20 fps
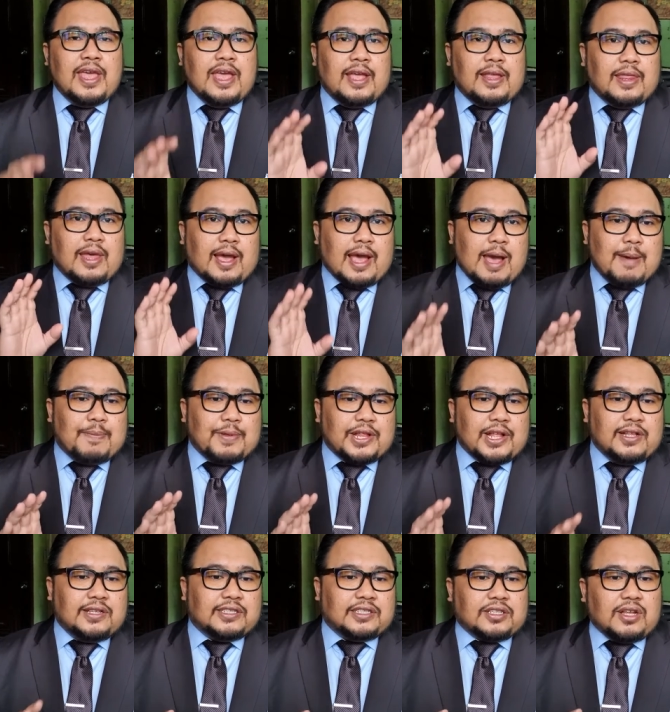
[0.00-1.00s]
And the
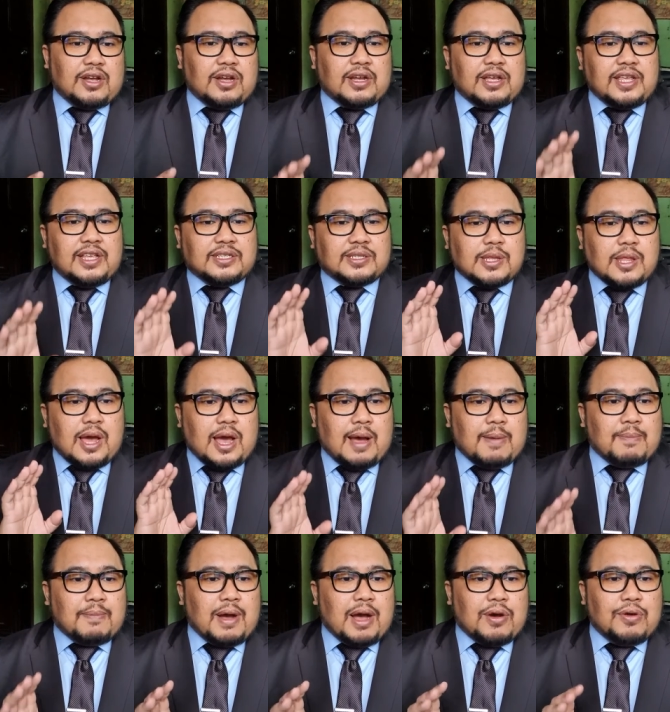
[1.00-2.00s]
capital stock is the
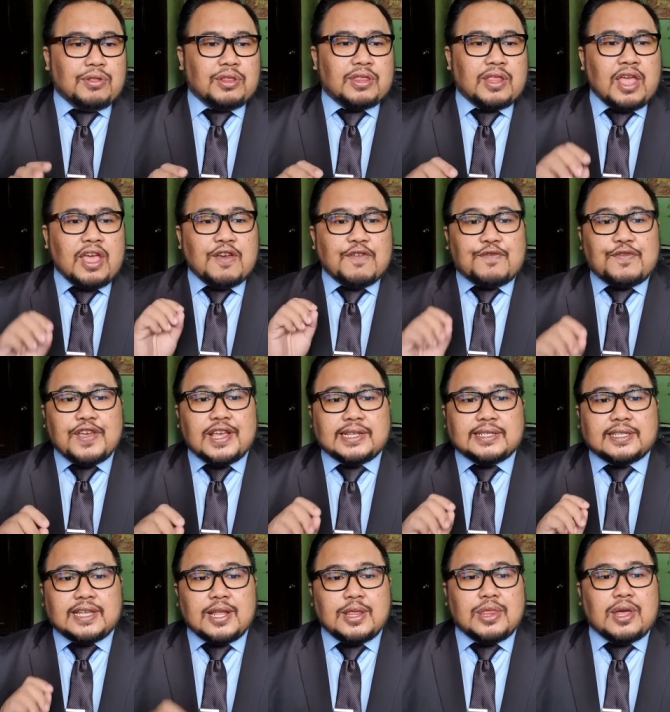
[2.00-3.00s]
amount
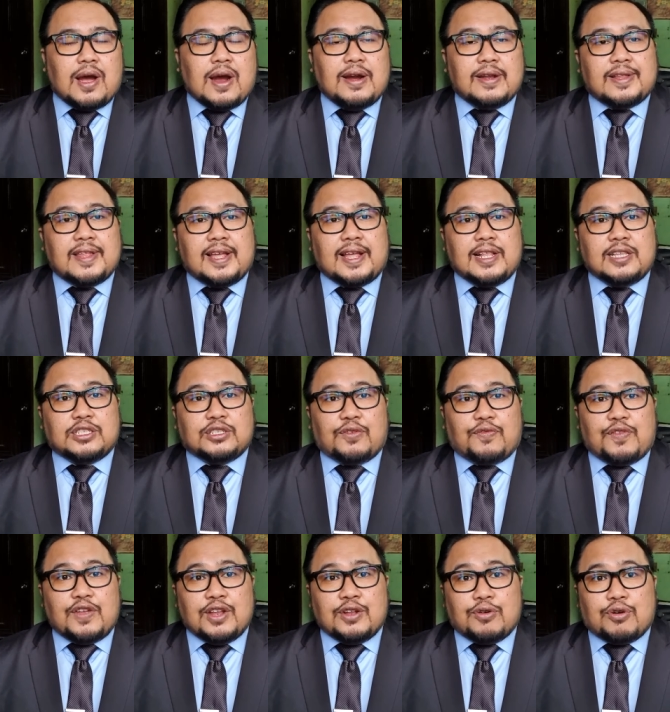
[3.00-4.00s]
fixed in the articles of
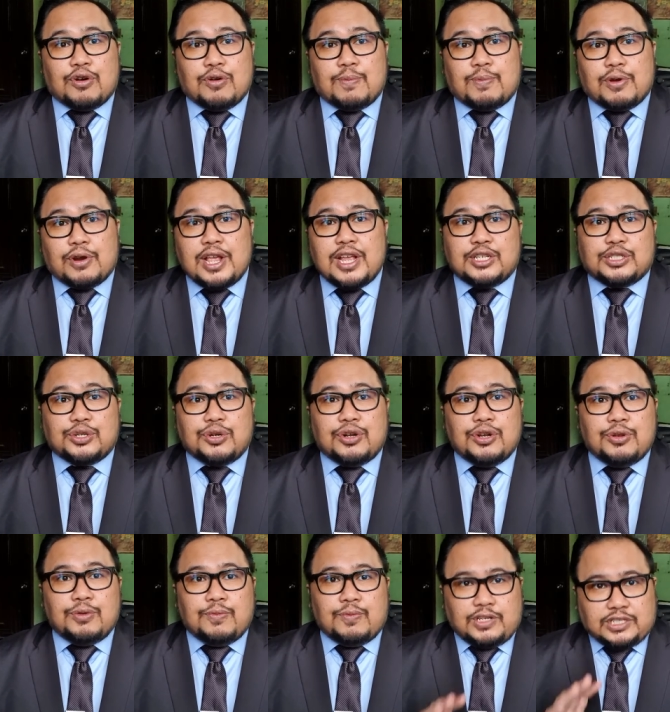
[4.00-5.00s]

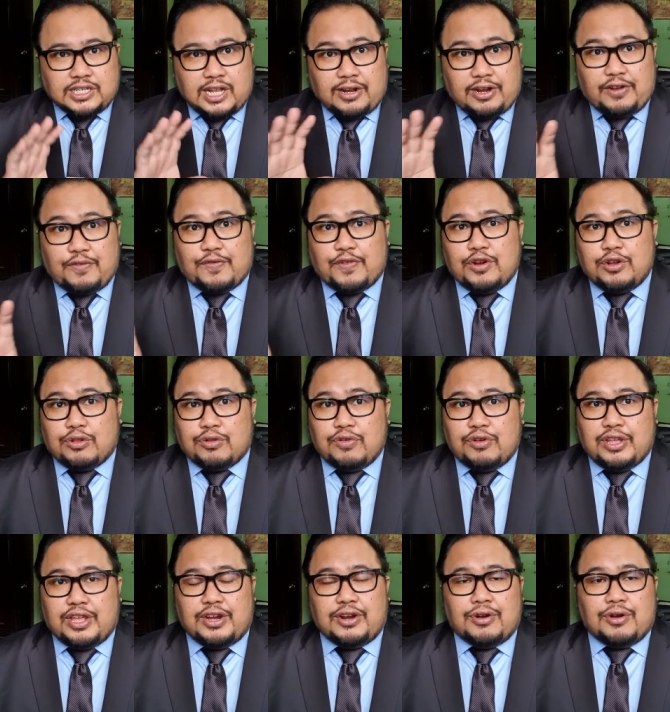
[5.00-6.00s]
incorporation, which I'll refer to
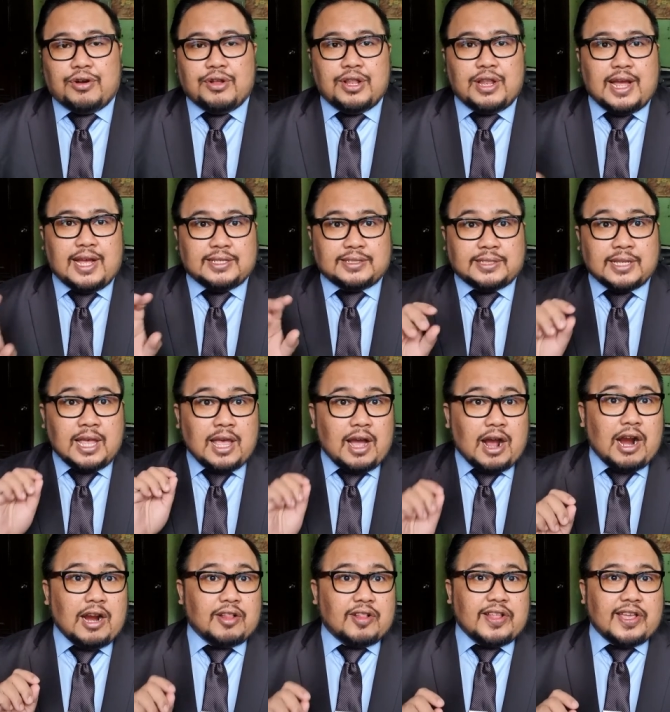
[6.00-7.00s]
here on as
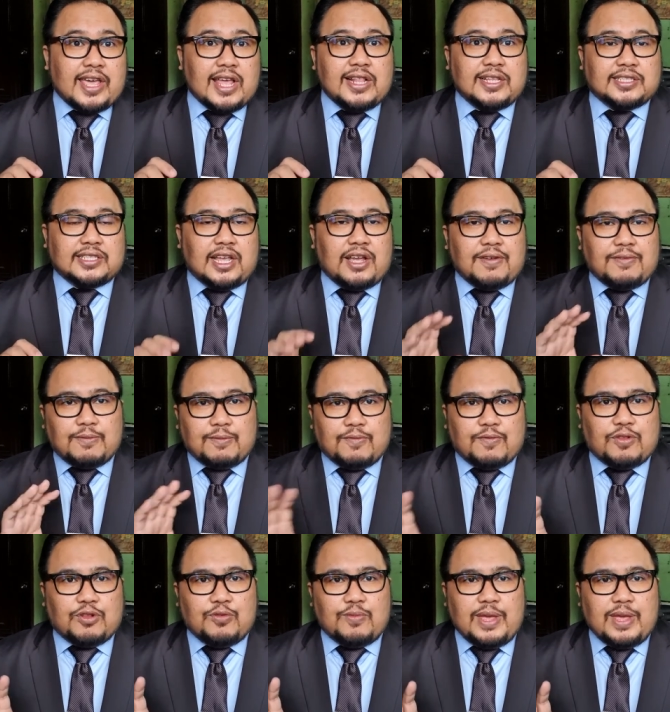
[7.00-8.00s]
articles, to